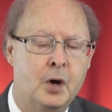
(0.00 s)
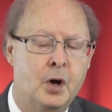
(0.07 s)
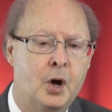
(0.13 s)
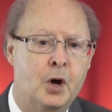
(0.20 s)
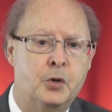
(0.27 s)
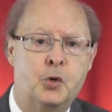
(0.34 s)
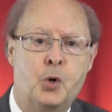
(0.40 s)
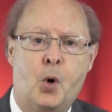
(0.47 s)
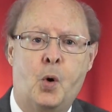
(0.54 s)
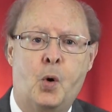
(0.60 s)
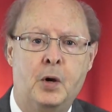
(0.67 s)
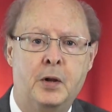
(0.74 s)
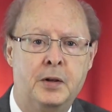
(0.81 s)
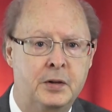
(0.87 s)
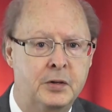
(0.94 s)
a
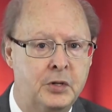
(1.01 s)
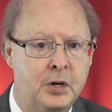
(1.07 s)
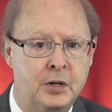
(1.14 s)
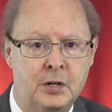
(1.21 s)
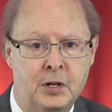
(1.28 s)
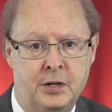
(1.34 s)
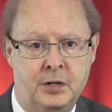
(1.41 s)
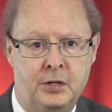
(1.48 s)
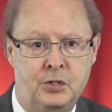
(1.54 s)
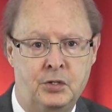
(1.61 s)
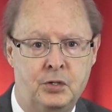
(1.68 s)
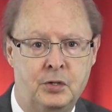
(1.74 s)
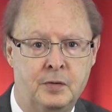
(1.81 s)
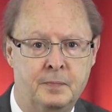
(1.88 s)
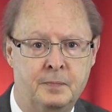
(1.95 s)
torrent is unleashed.